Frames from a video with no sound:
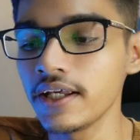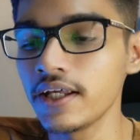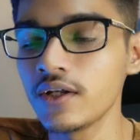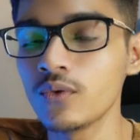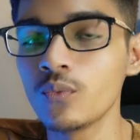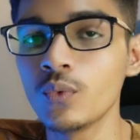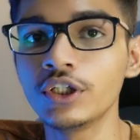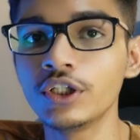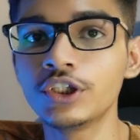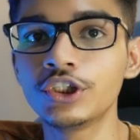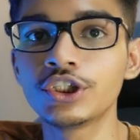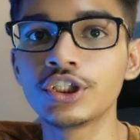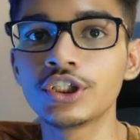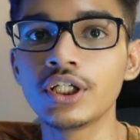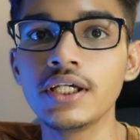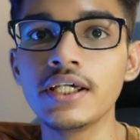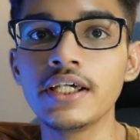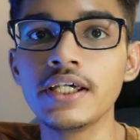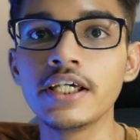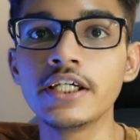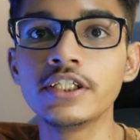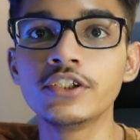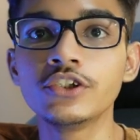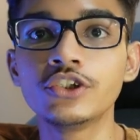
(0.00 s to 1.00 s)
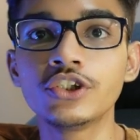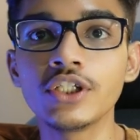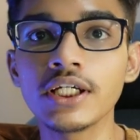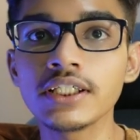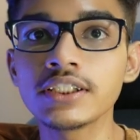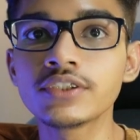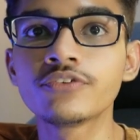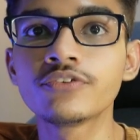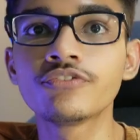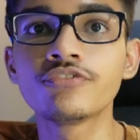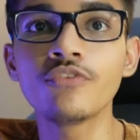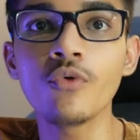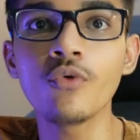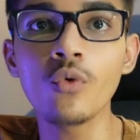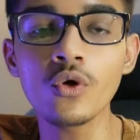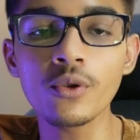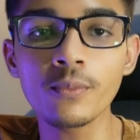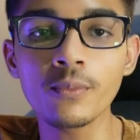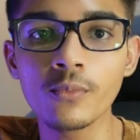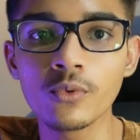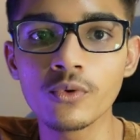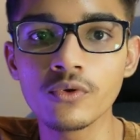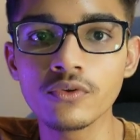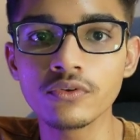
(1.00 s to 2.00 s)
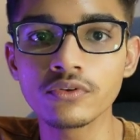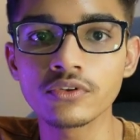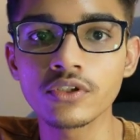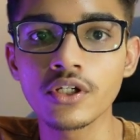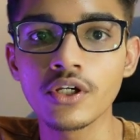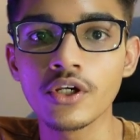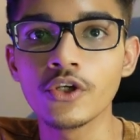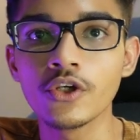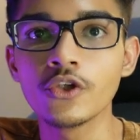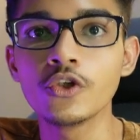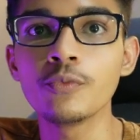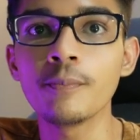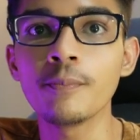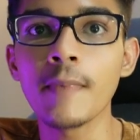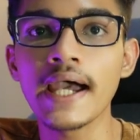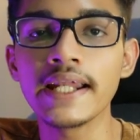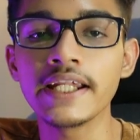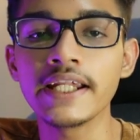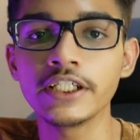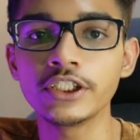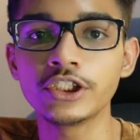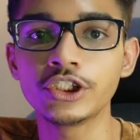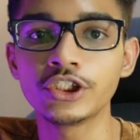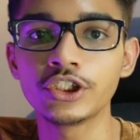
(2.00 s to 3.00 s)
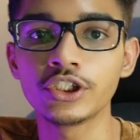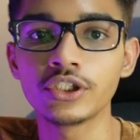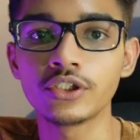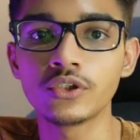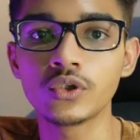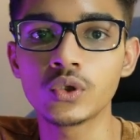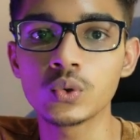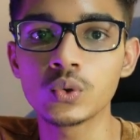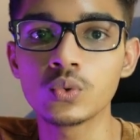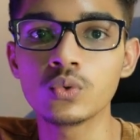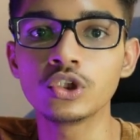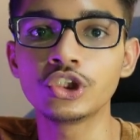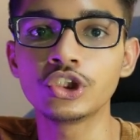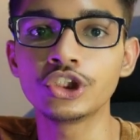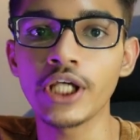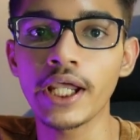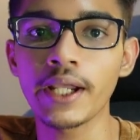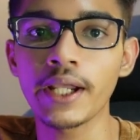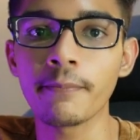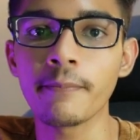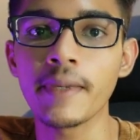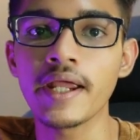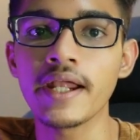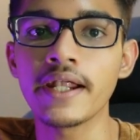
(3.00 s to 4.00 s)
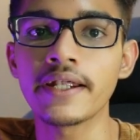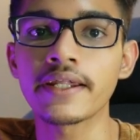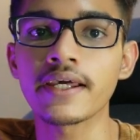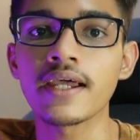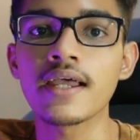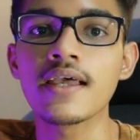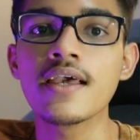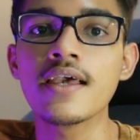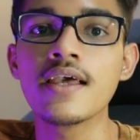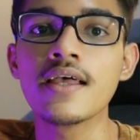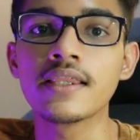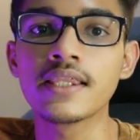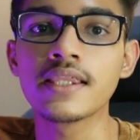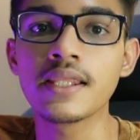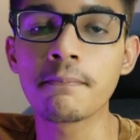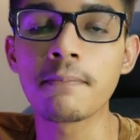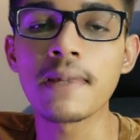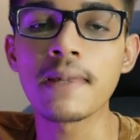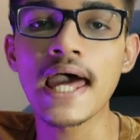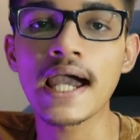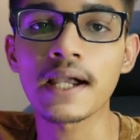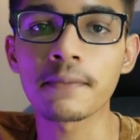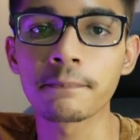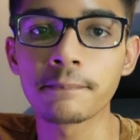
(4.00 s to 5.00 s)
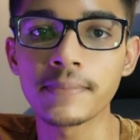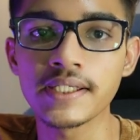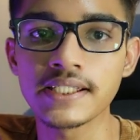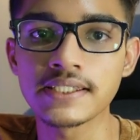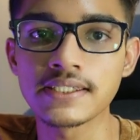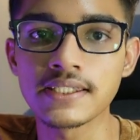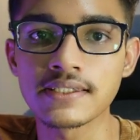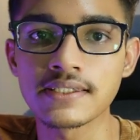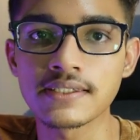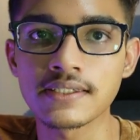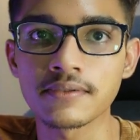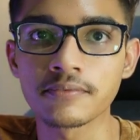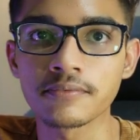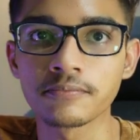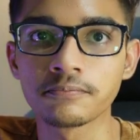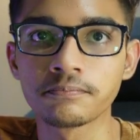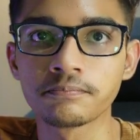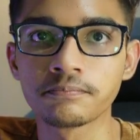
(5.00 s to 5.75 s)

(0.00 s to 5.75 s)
in which in just 4 moves you manage to checkmate the black pieces.